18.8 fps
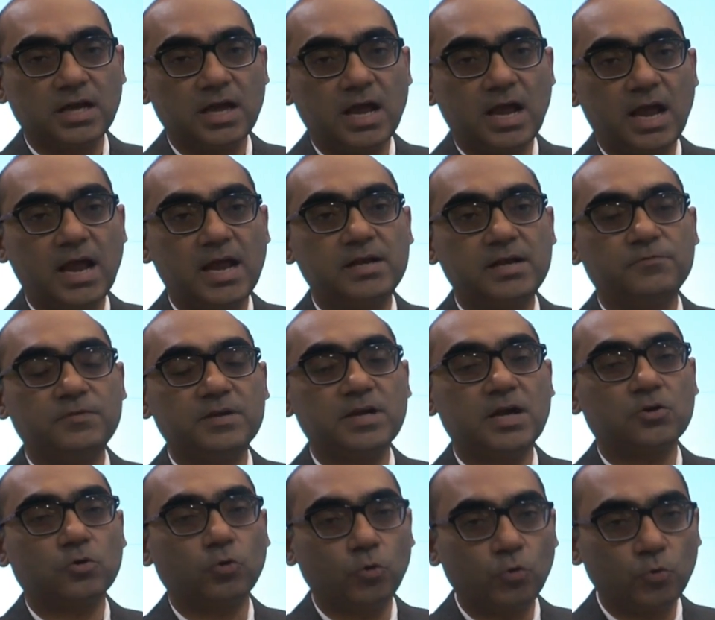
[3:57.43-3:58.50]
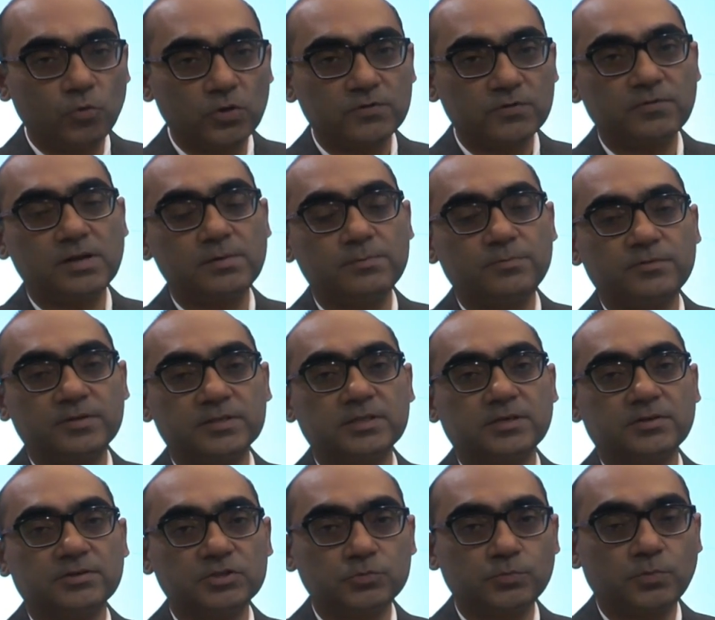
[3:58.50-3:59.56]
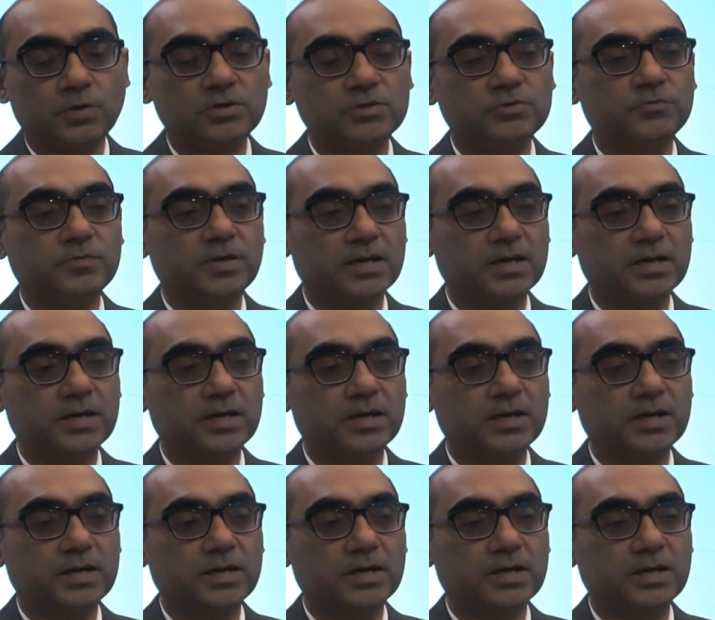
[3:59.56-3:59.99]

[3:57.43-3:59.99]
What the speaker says: and we are overwhelmed with the response we